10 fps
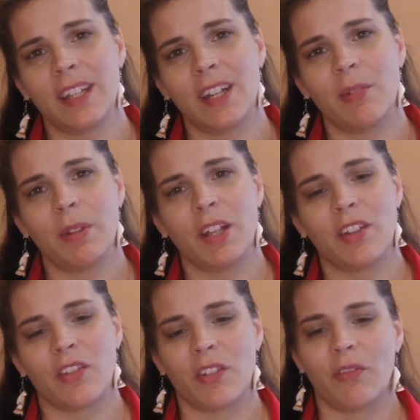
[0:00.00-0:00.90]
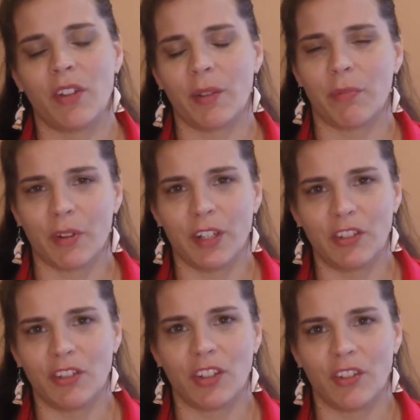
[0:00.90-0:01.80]
there because the
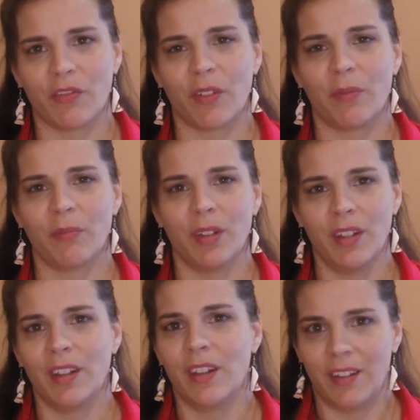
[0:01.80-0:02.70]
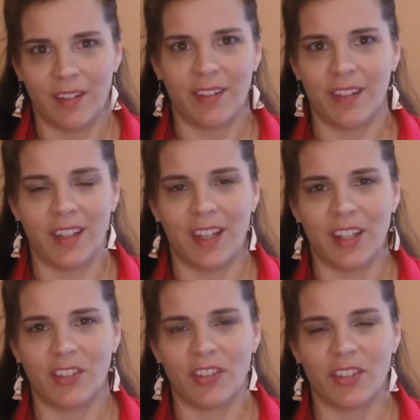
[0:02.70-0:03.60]
vibrations from the
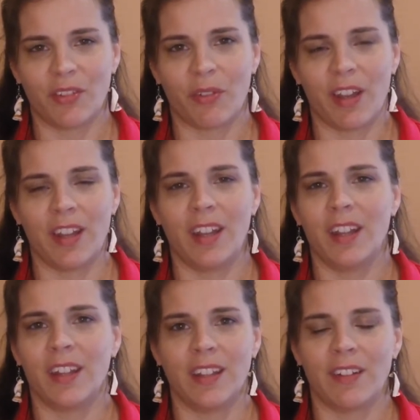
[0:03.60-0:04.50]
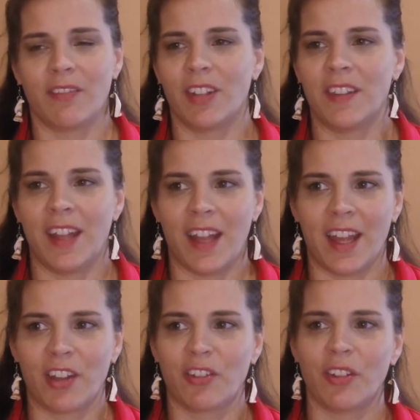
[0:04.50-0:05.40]
engines running and everything,
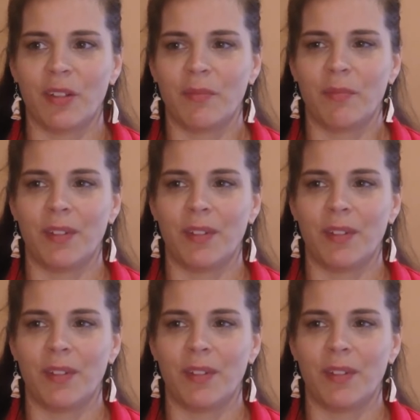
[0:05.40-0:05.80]
actually,